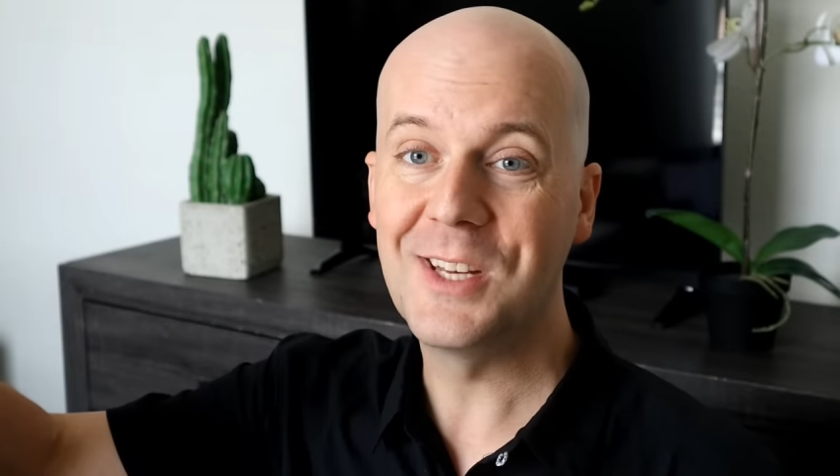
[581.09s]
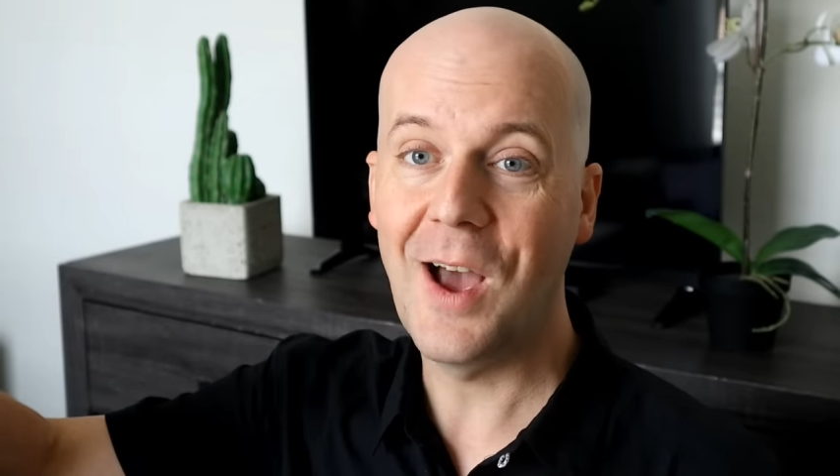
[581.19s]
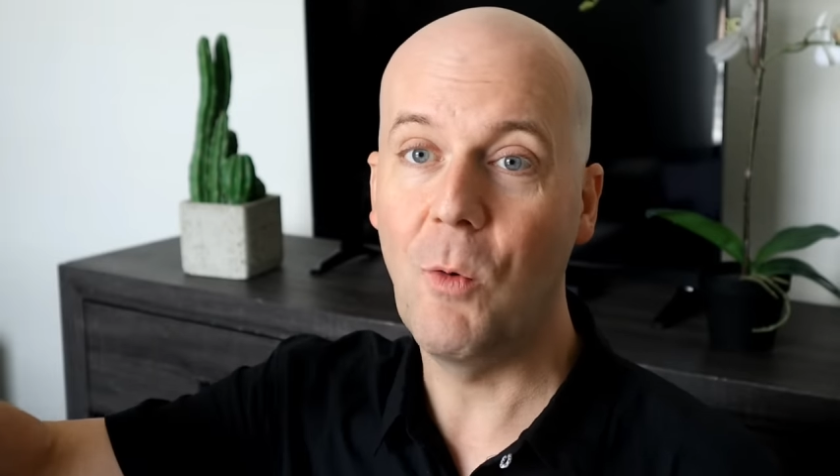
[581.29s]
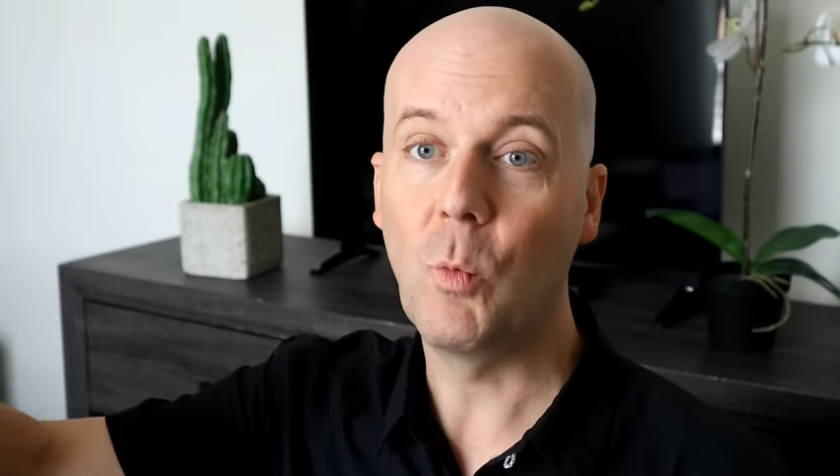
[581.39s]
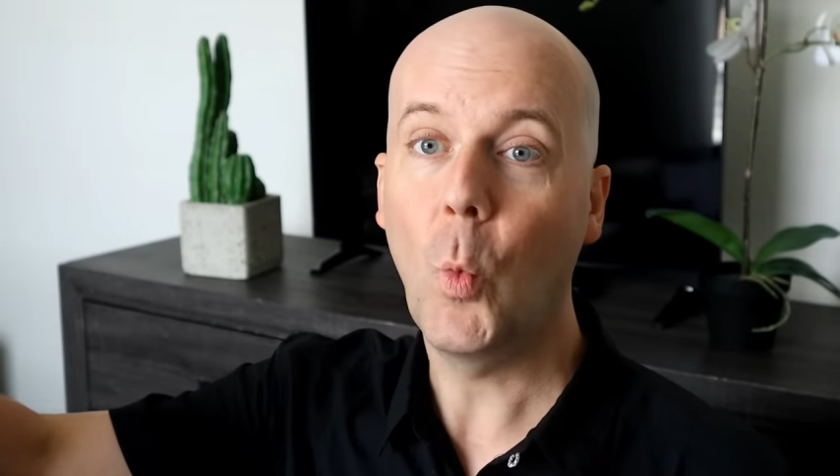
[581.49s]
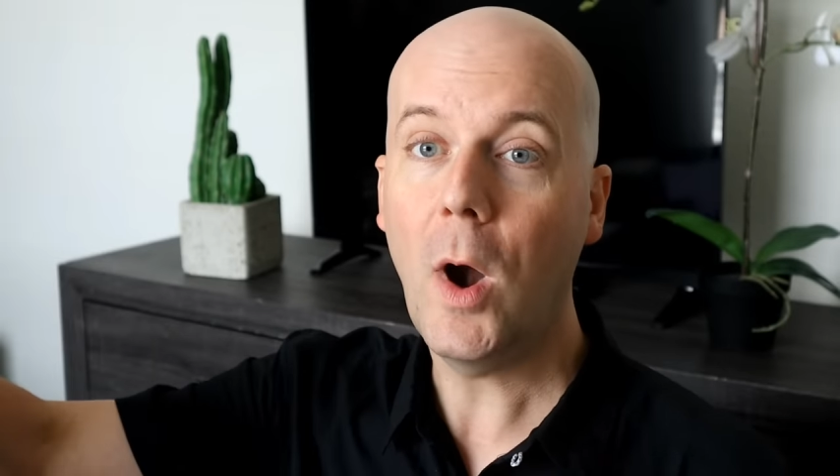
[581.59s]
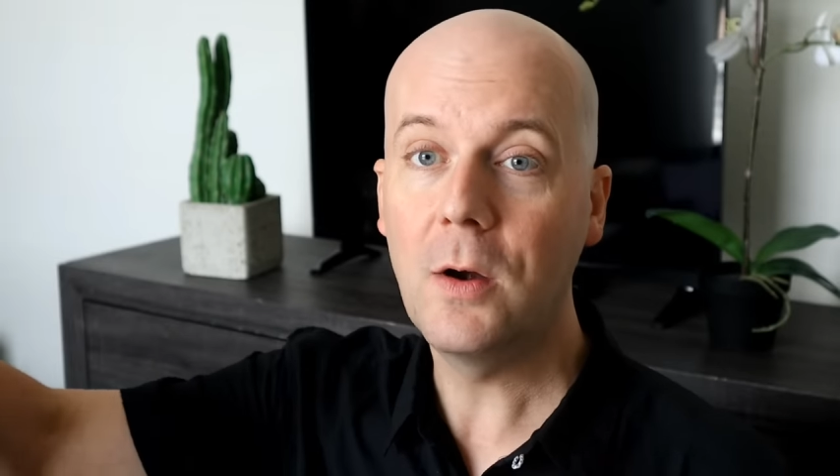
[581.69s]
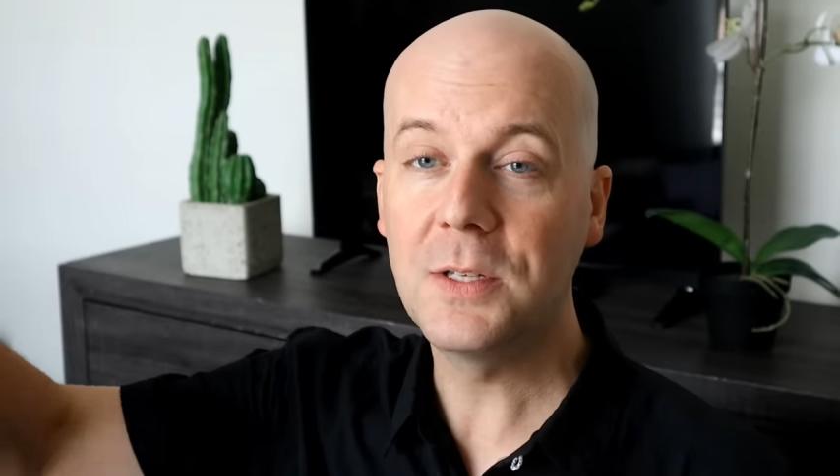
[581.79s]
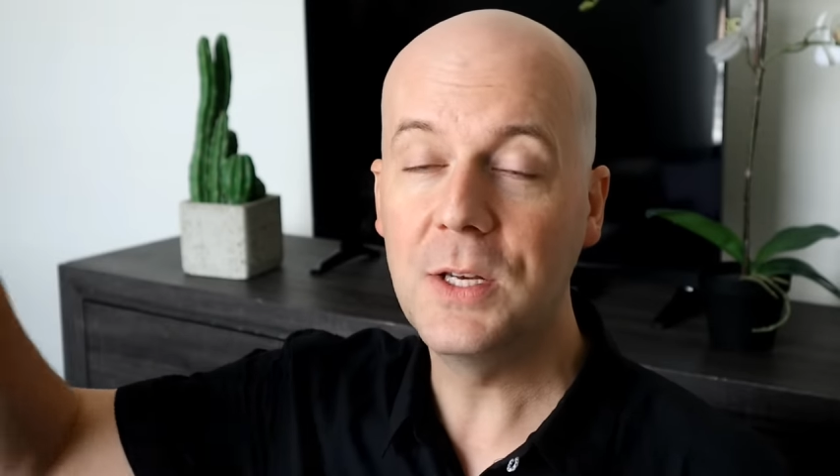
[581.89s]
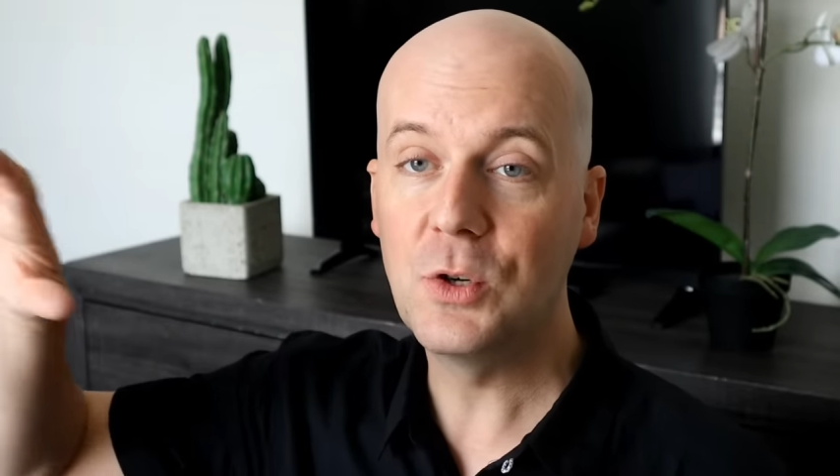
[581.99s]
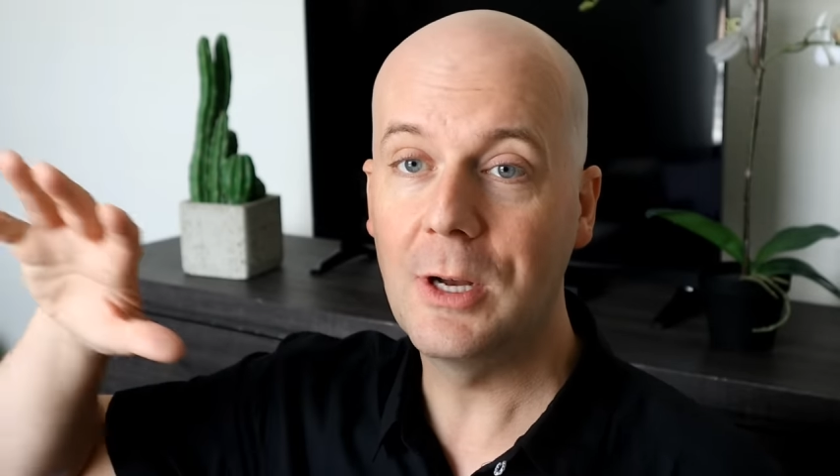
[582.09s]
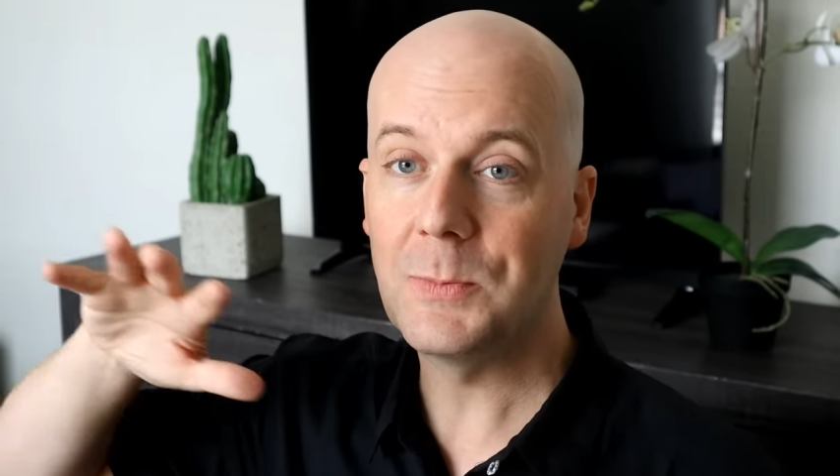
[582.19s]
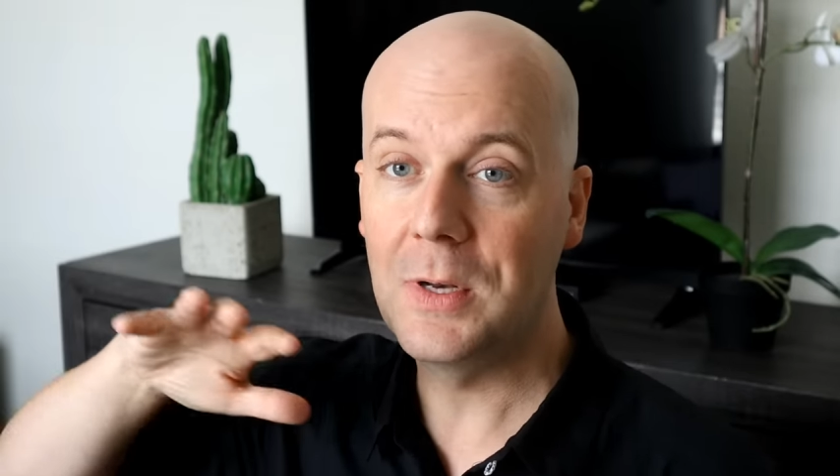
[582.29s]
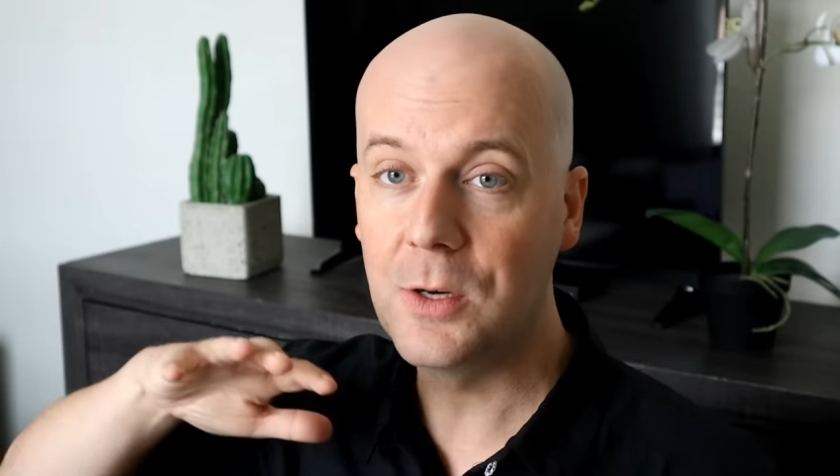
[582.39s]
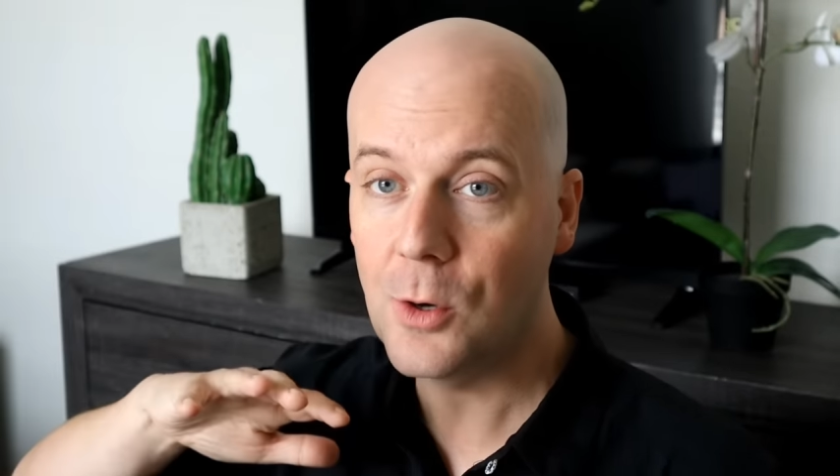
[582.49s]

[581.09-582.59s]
town wirelessly transmitted